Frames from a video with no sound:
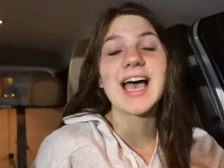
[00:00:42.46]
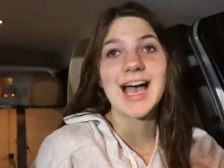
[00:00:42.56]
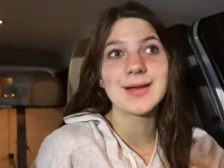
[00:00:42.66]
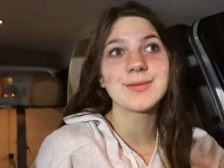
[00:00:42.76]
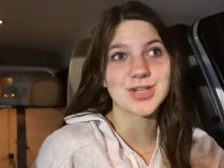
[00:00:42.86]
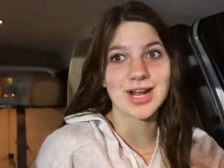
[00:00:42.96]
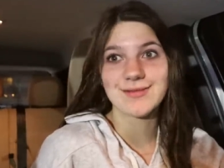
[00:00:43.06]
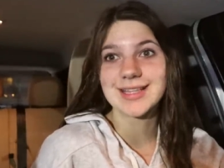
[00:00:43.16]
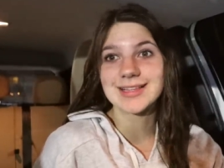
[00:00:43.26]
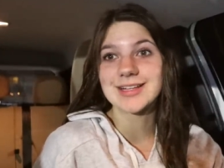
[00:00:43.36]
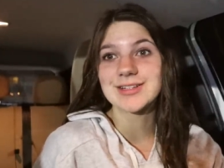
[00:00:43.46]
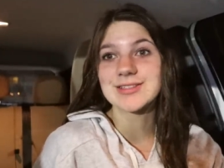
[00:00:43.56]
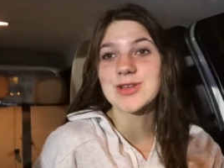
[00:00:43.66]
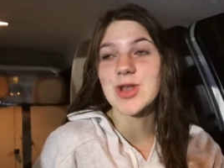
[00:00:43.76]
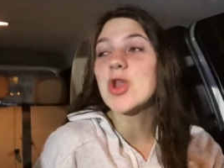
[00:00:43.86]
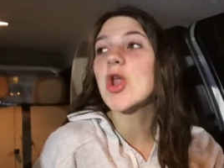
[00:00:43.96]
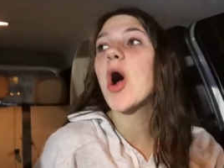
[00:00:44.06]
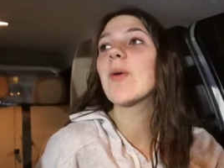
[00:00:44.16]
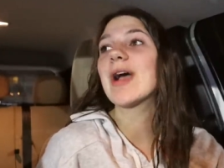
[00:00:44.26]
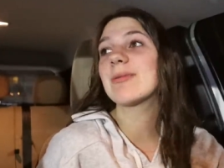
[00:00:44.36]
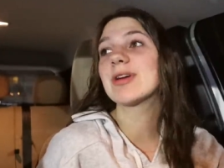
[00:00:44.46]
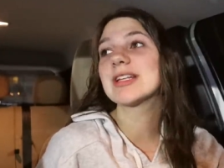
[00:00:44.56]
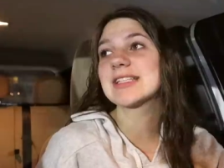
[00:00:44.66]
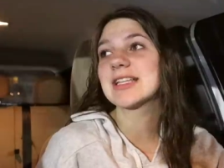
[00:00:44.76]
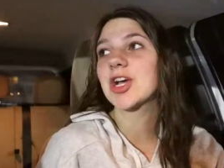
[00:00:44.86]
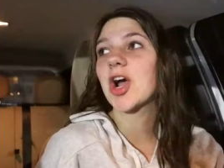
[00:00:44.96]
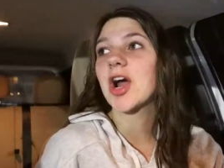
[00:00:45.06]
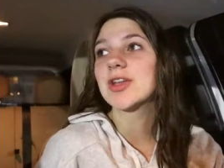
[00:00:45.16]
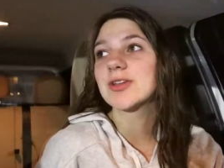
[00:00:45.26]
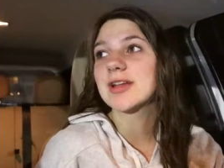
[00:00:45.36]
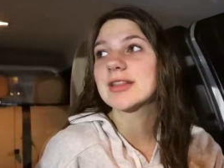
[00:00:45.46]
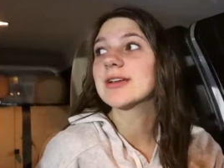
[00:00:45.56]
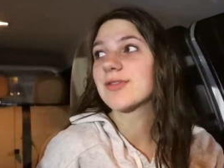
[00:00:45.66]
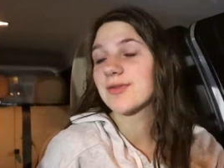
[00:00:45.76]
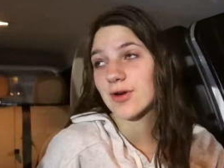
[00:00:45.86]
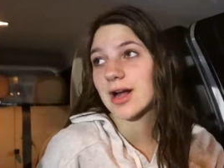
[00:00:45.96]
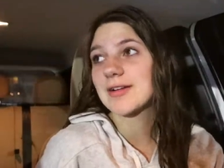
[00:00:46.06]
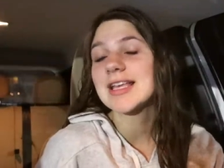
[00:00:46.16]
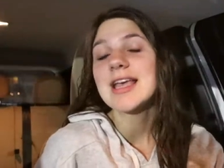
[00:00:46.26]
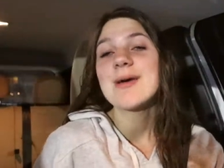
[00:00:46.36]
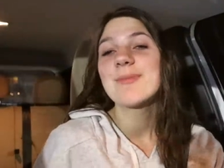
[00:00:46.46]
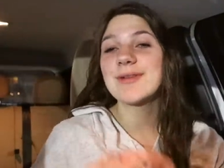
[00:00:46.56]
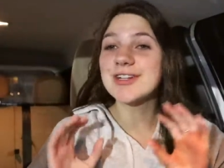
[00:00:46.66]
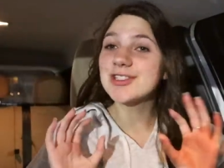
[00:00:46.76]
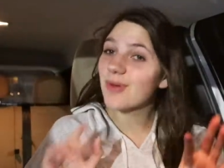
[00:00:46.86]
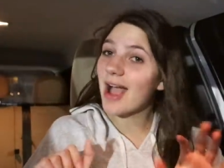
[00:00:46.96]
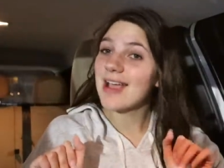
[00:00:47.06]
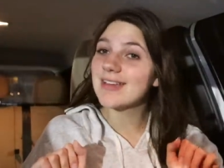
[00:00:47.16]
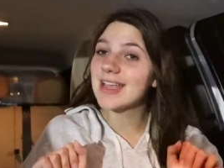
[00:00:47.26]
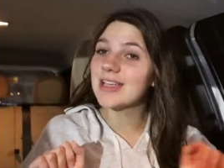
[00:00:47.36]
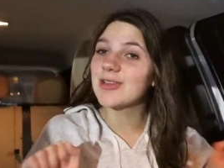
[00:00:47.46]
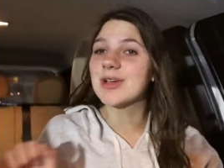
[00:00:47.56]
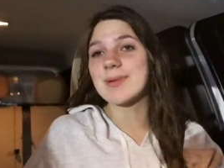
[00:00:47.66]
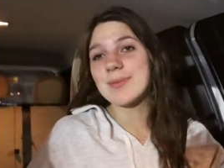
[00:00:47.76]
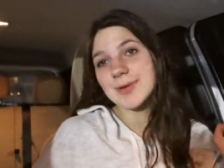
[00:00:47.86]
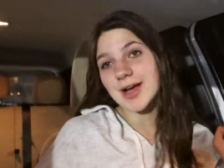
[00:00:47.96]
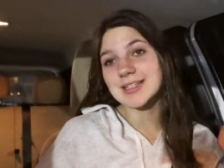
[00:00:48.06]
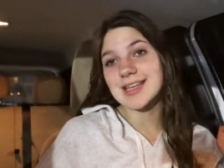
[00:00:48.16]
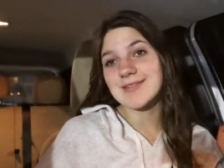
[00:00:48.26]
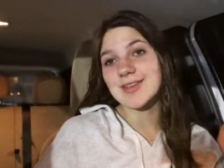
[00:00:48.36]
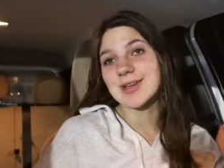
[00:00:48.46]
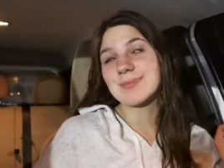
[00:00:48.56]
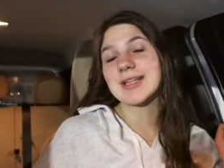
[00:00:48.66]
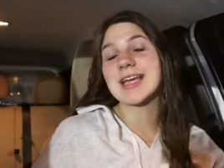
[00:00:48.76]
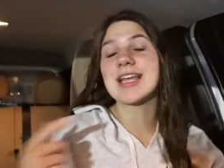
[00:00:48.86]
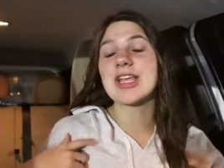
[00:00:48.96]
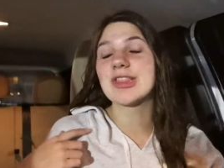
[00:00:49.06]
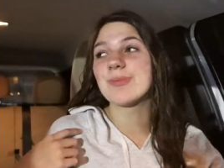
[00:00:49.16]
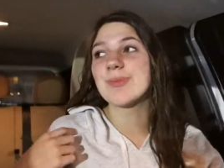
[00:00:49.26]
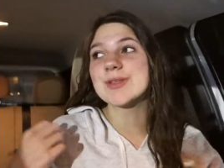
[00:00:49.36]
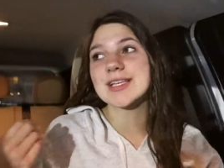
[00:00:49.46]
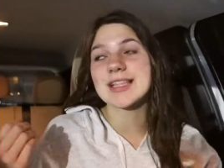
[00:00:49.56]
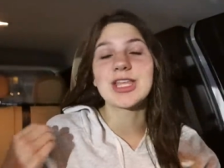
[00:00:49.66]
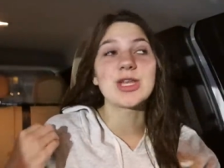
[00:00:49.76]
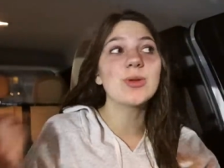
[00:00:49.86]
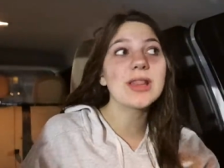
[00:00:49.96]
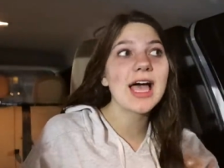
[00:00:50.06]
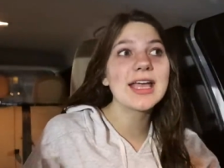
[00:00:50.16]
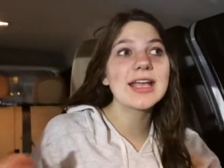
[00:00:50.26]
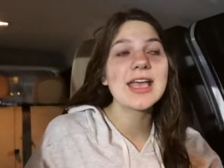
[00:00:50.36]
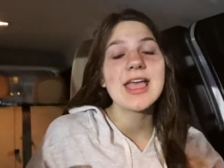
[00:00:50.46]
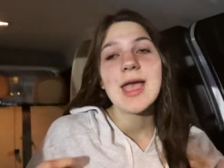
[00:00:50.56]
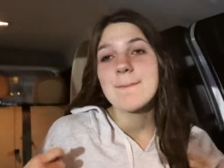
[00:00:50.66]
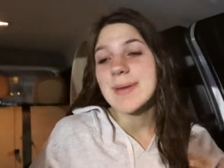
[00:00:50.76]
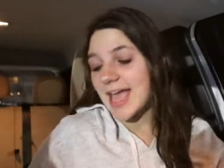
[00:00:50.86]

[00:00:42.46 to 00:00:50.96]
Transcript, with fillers: I am driving. There's no way I'm gonna sit in the car and do nothing for four hours. But if you're driving, you can be productive, you can play the music that you like. But